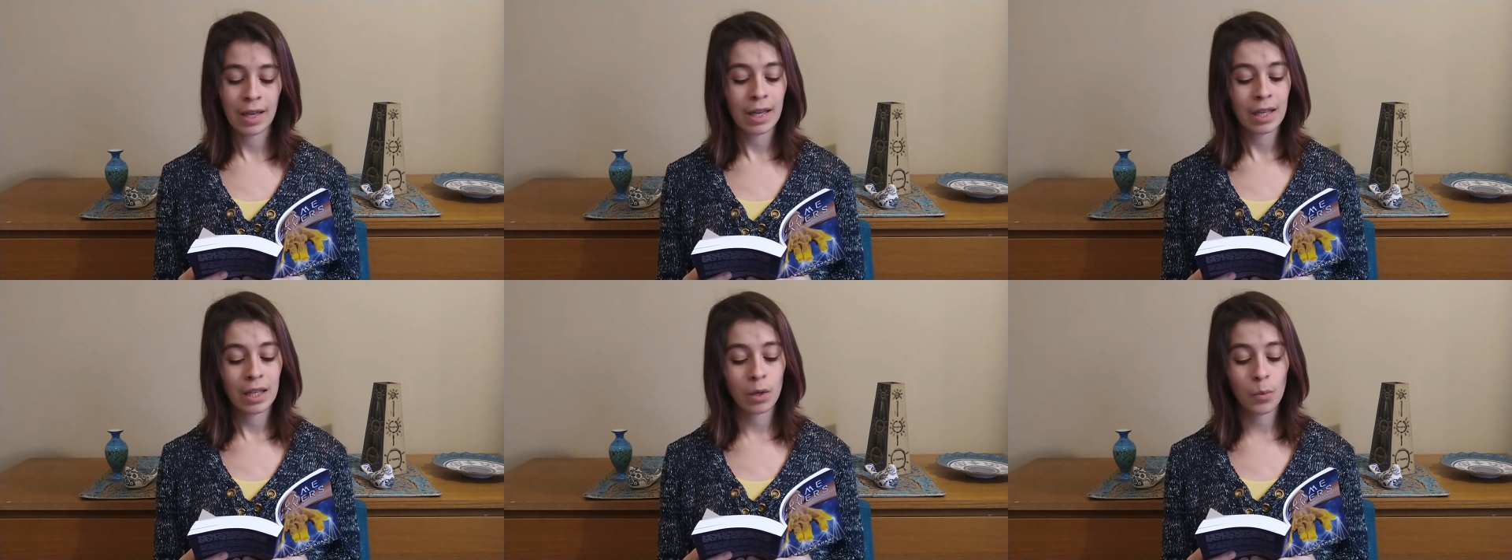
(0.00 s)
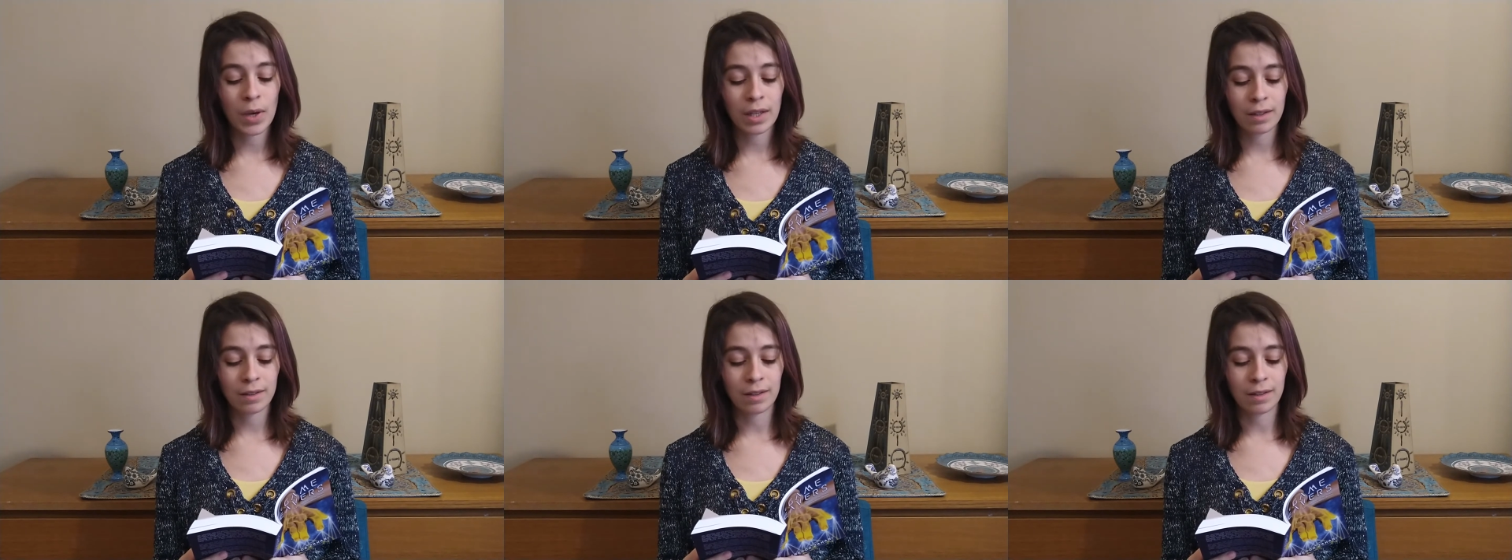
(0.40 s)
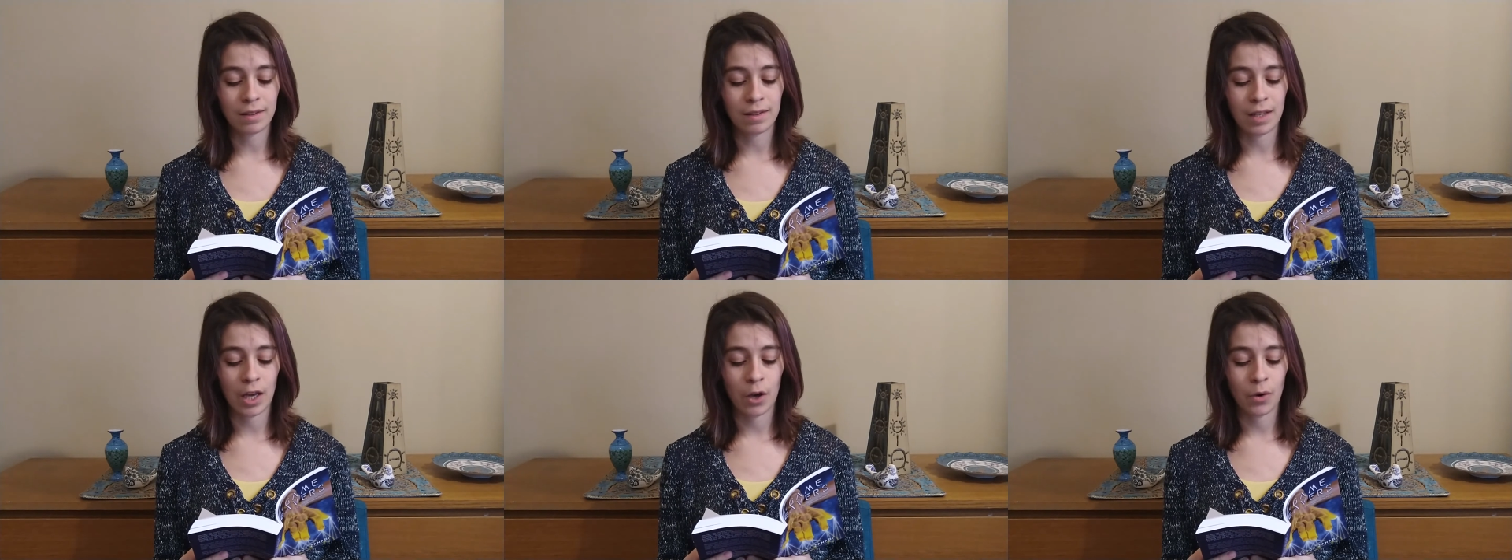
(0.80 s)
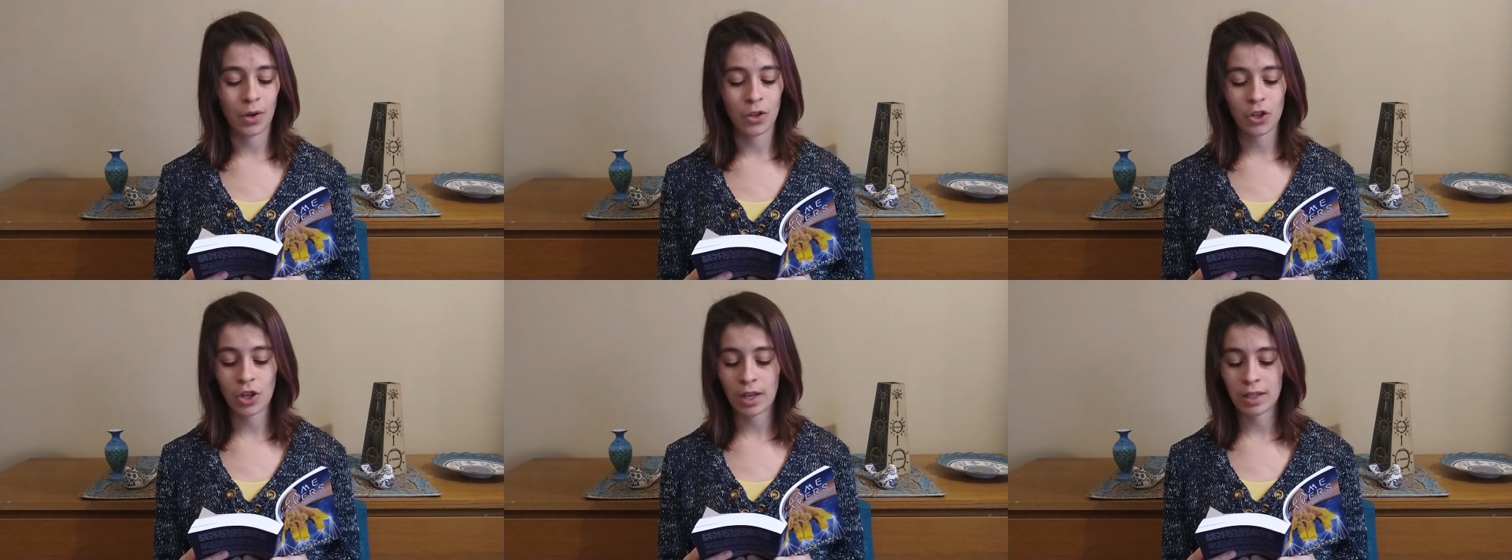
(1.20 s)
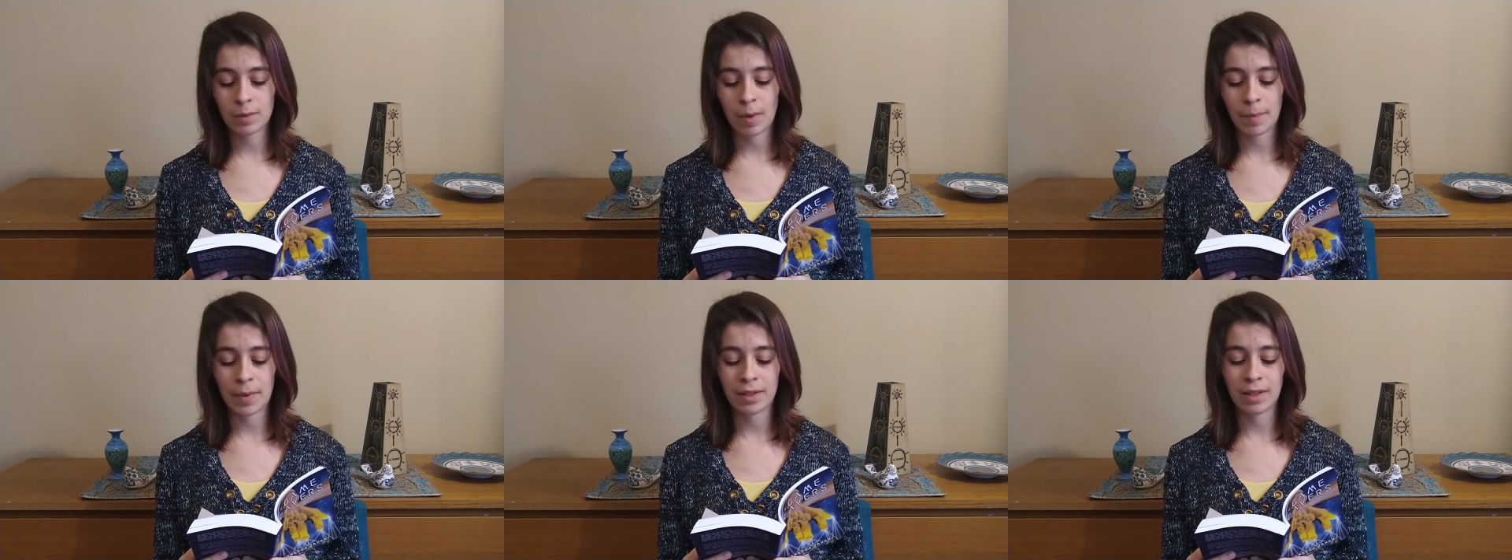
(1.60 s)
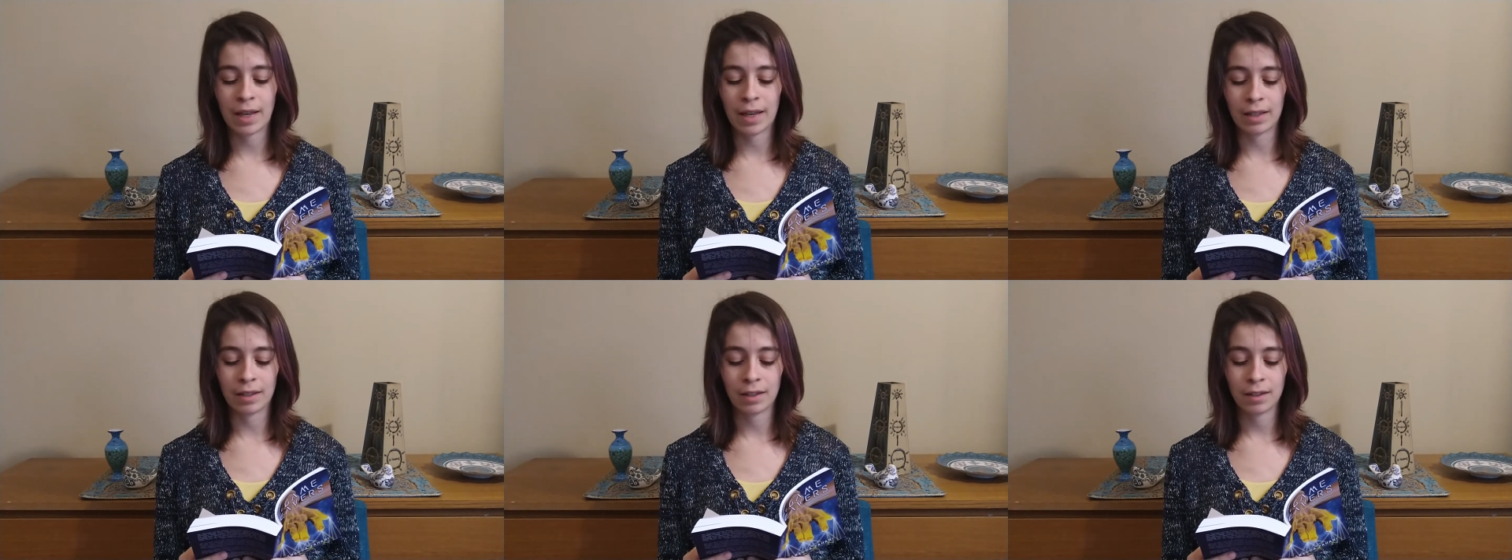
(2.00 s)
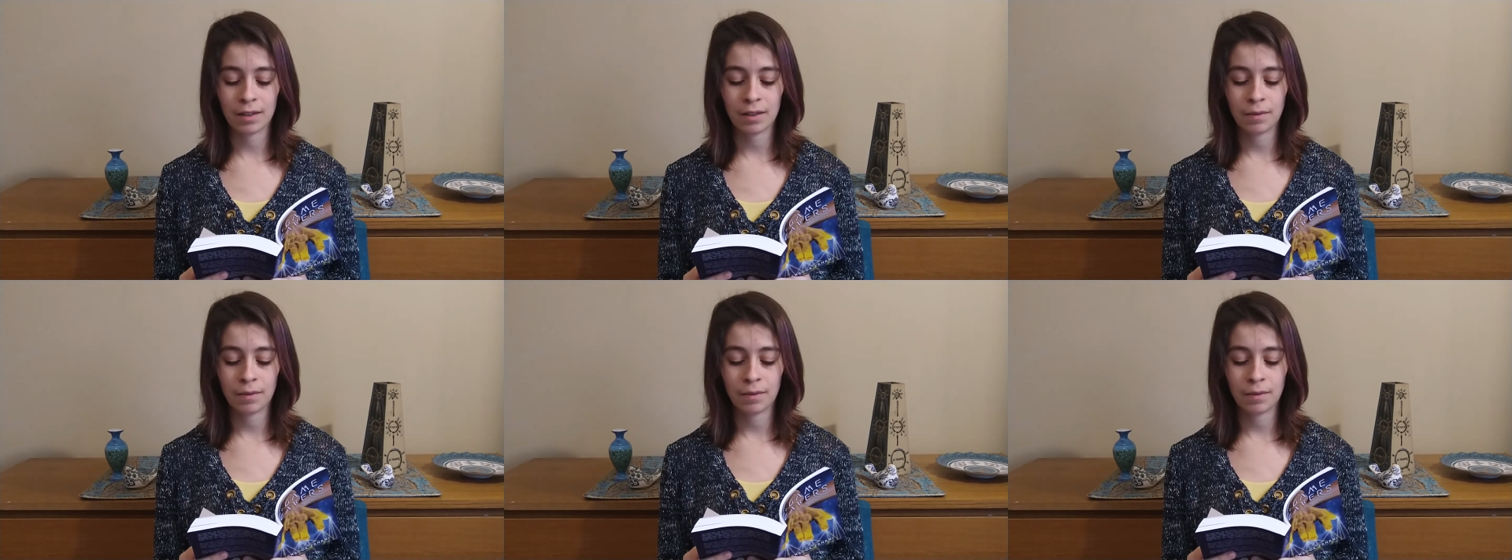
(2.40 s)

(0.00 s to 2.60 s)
He winks at Seo and shakes Papa's hand.